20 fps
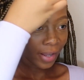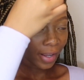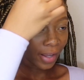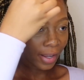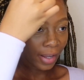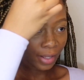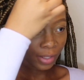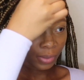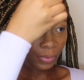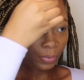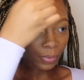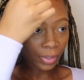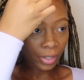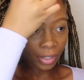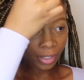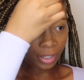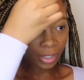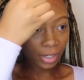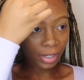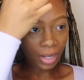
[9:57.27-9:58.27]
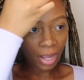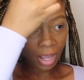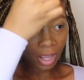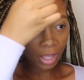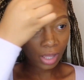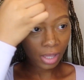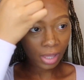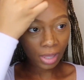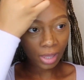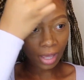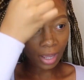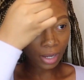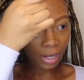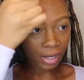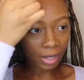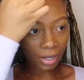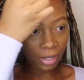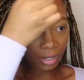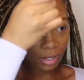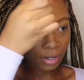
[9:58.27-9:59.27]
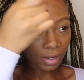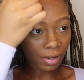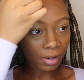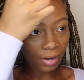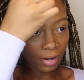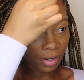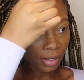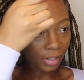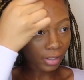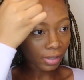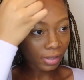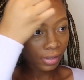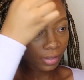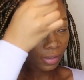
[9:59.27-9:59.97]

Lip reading: is working, thank God.